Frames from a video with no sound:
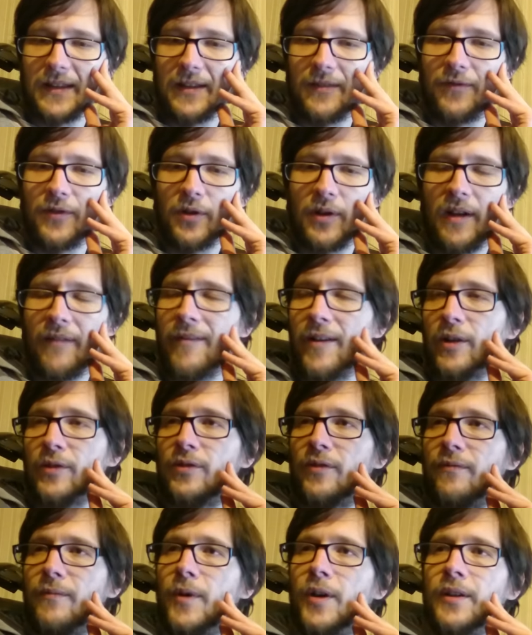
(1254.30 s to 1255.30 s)
if you have a
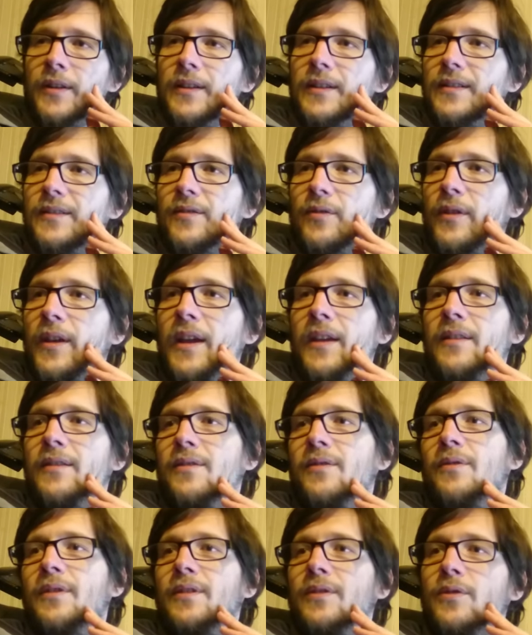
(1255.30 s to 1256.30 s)
lot of money it's okay
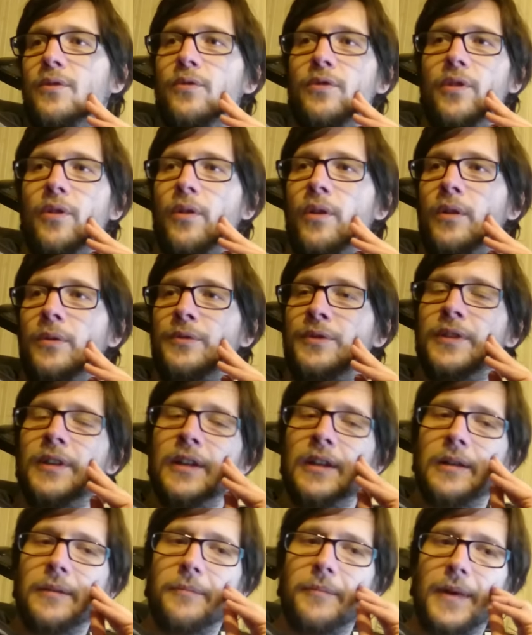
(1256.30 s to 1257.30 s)
you can do your own
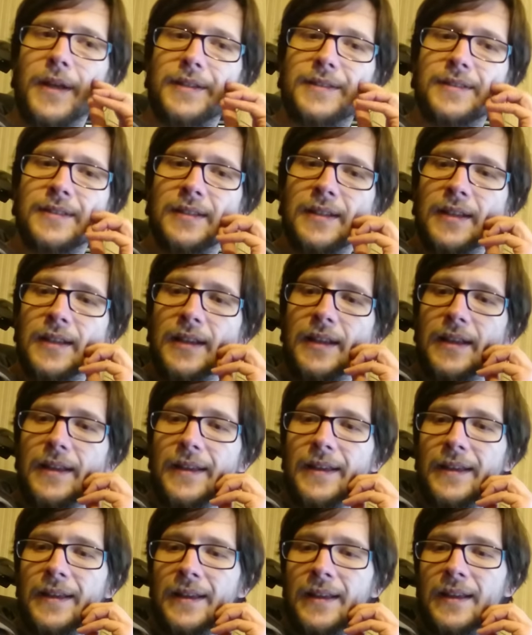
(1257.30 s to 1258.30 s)
but
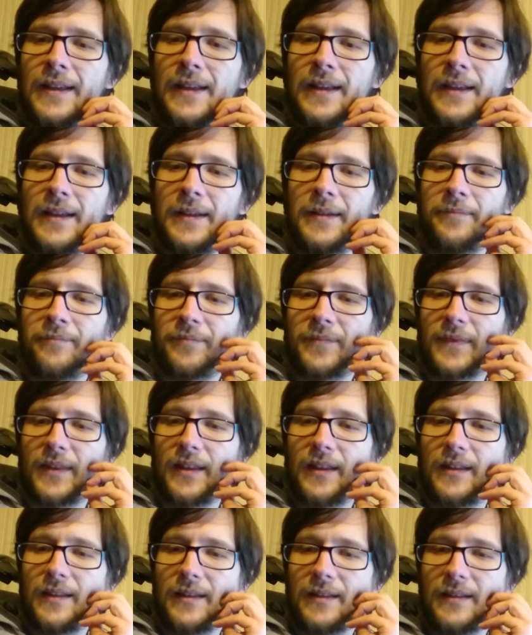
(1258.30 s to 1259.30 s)
uh,
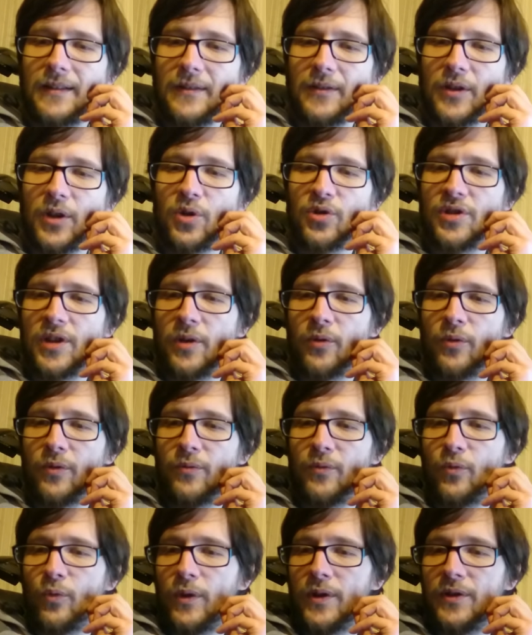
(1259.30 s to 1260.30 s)
usually
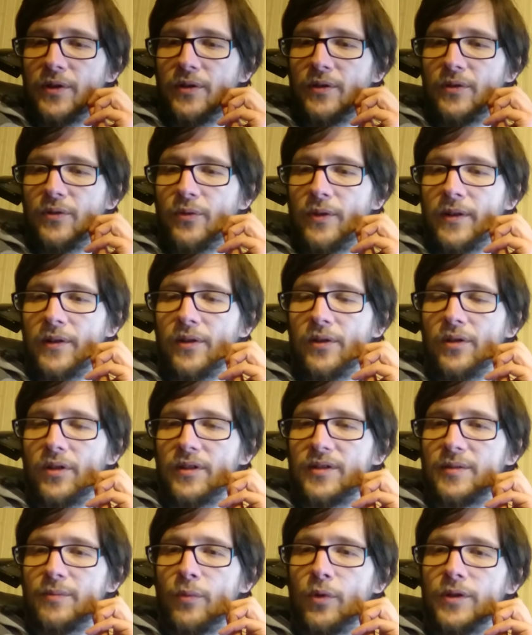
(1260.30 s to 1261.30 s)
when you are in
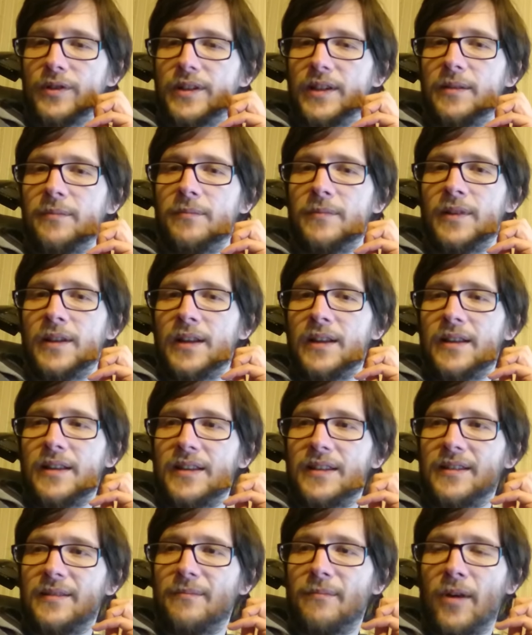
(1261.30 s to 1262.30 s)
a small team,
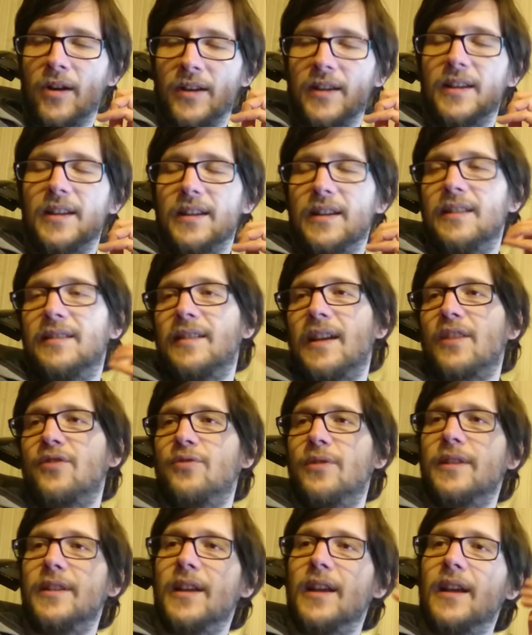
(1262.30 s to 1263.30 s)
money is
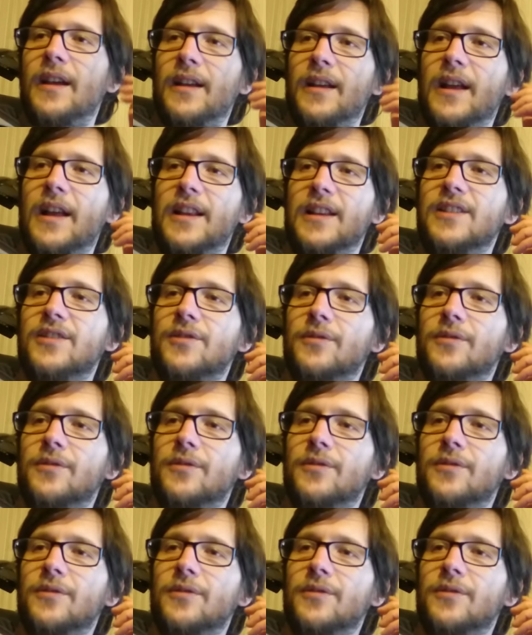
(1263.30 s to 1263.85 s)
actually a, uh, an